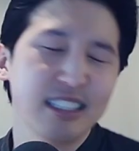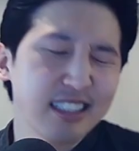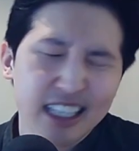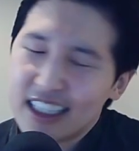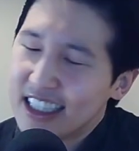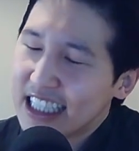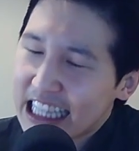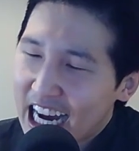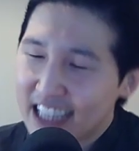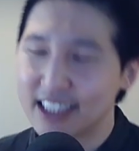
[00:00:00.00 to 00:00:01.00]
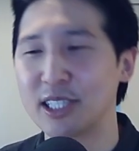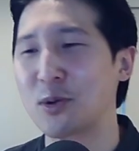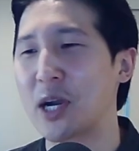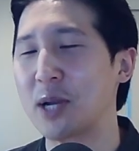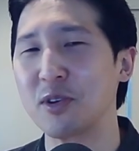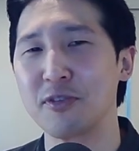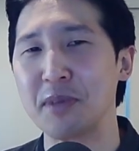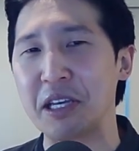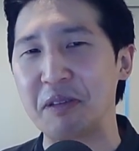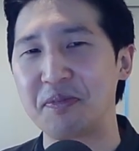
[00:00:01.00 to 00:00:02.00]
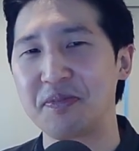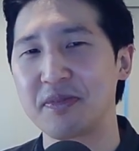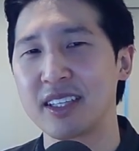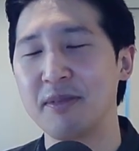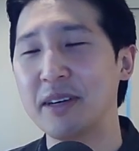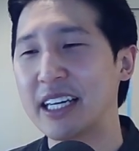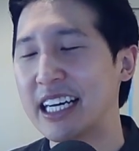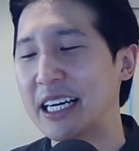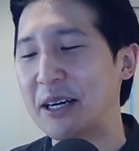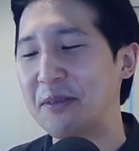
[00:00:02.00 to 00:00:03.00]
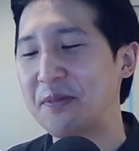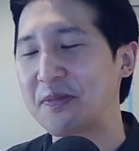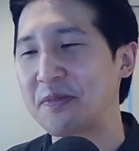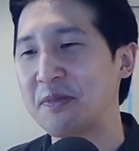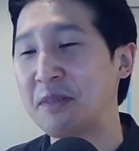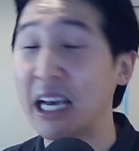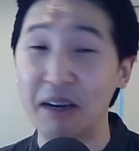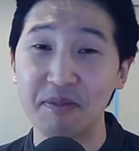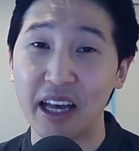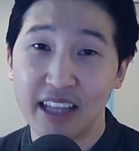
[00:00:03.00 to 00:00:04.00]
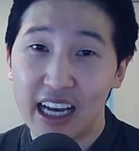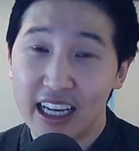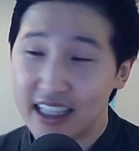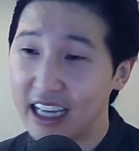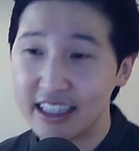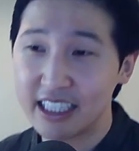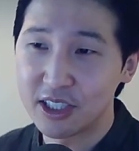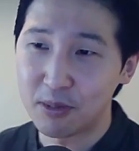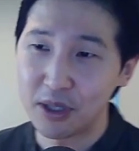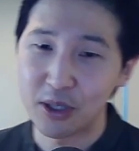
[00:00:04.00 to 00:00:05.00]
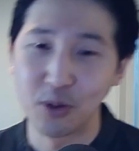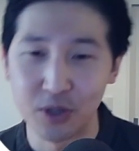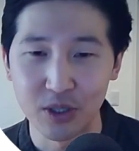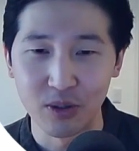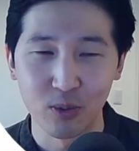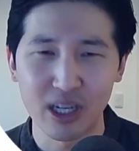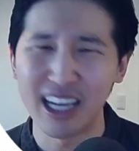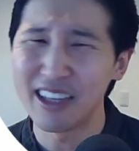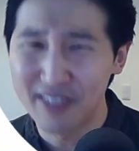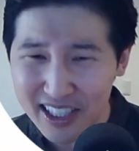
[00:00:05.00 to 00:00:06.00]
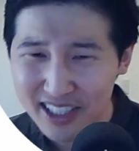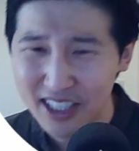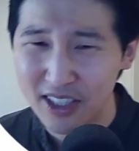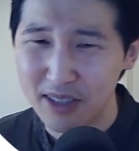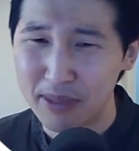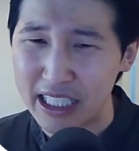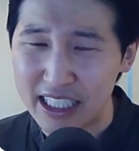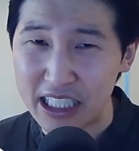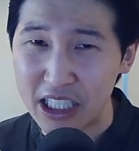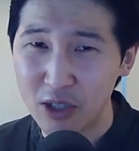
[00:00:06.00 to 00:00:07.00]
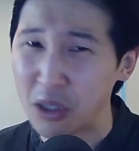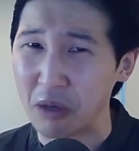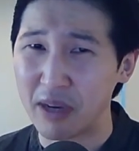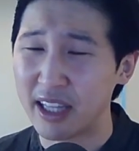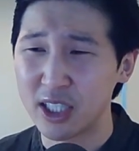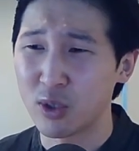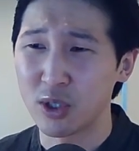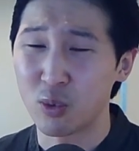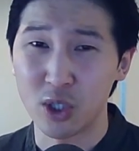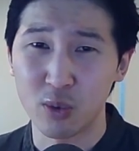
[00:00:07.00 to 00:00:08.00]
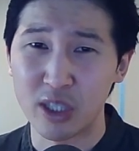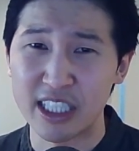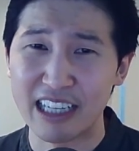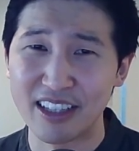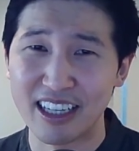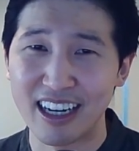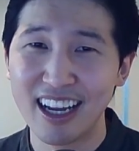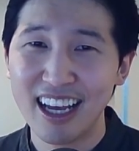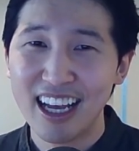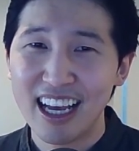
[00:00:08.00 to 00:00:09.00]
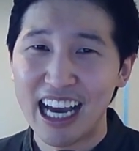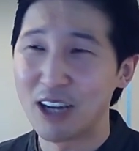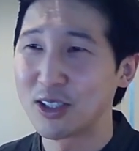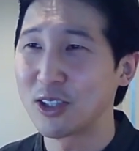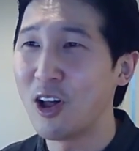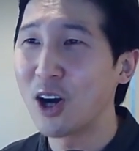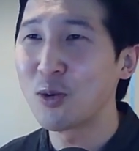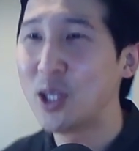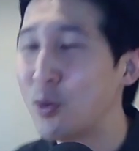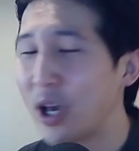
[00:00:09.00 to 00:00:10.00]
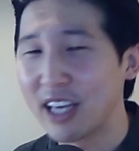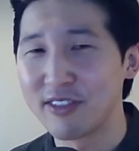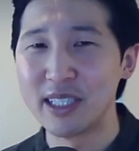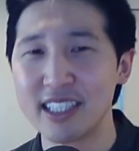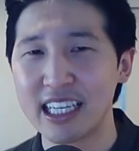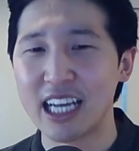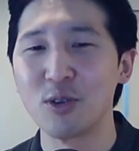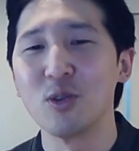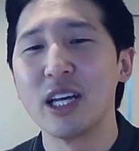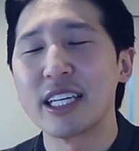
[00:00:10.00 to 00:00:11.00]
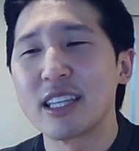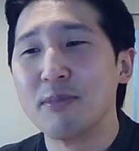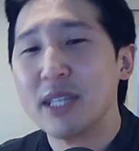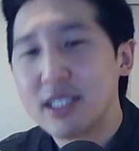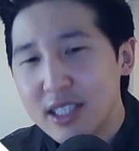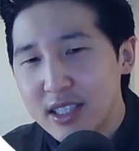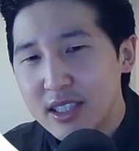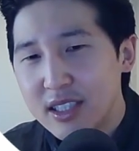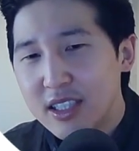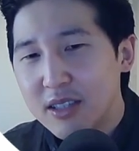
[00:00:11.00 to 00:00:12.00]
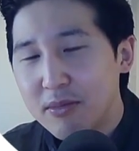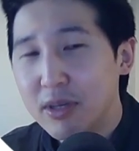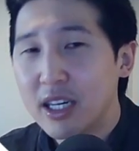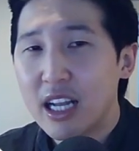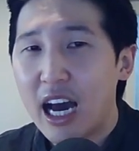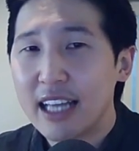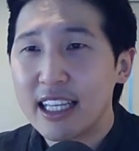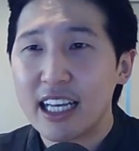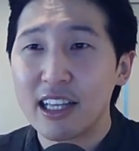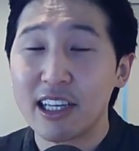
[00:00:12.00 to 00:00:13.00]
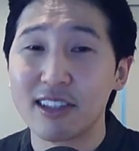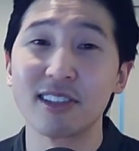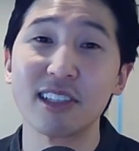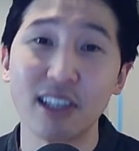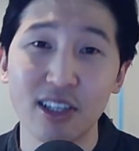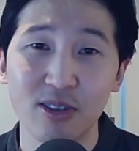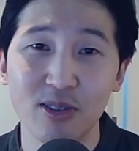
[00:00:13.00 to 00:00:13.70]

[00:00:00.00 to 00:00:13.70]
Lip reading: It did not sit right with me. But yeah, I think he's a pretty cool dude. Would I invest into the BDC though? No, I think it's one of the worst ones out there. I know it's a long-winded way of me saying I don't like the business, but I think I like the CEO.